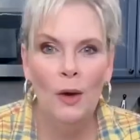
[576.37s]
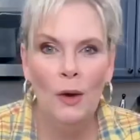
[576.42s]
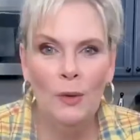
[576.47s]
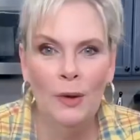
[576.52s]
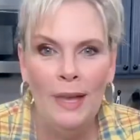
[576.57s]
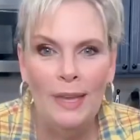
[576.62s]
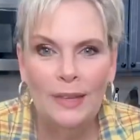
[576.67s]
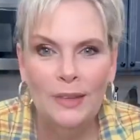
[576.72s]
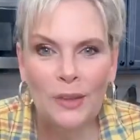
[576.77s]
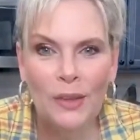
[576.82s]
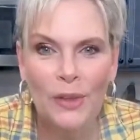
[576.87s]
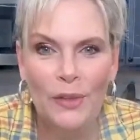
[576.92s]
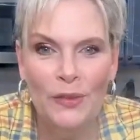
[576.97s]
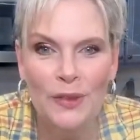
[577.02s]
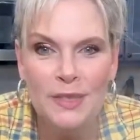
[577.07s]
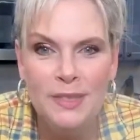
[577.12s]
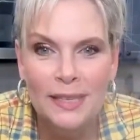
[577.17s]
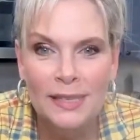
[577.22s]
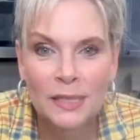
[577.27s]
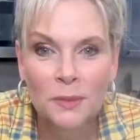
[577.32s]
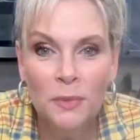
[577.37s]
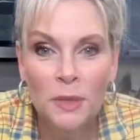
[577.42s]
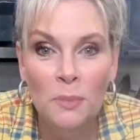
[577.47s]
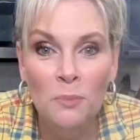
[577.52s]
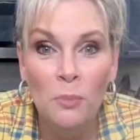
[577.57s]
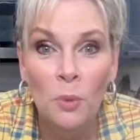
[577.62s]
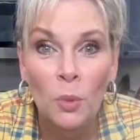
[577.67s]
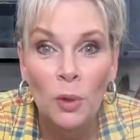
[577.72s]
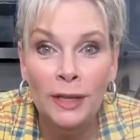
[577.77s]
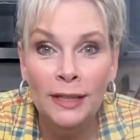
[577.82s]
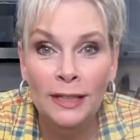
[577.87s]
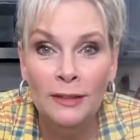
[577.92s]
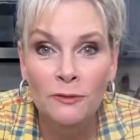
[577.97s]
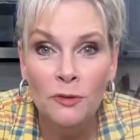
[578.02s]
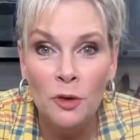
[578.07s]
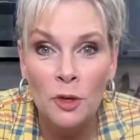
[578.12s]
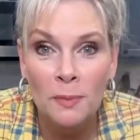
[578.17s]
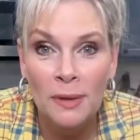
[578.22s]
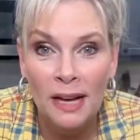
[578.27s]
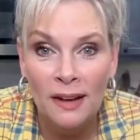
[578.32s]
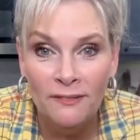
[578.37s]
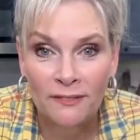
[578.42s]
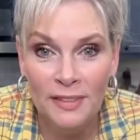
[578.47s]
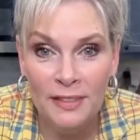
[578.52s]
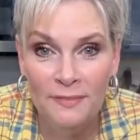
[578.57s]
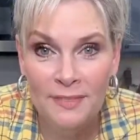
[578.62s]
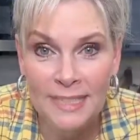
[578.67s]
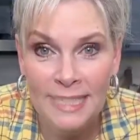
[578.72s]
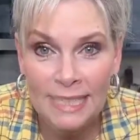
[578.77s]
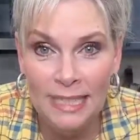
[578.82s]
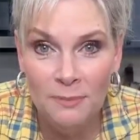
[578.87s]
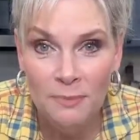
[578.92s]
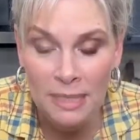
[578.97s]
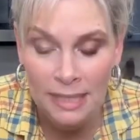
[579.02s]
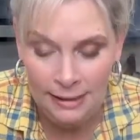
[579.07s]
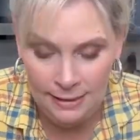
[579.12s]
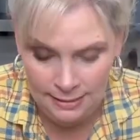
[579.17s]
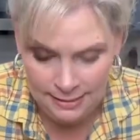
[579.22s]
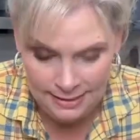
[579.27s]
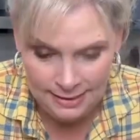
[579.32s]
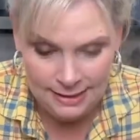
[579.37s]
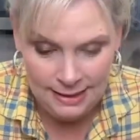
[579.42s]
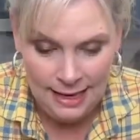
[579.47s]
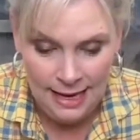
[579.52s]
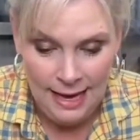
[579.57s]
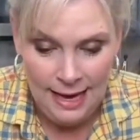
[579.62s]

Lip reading: Okay, y'all, this has been boiling for about 15 minutes.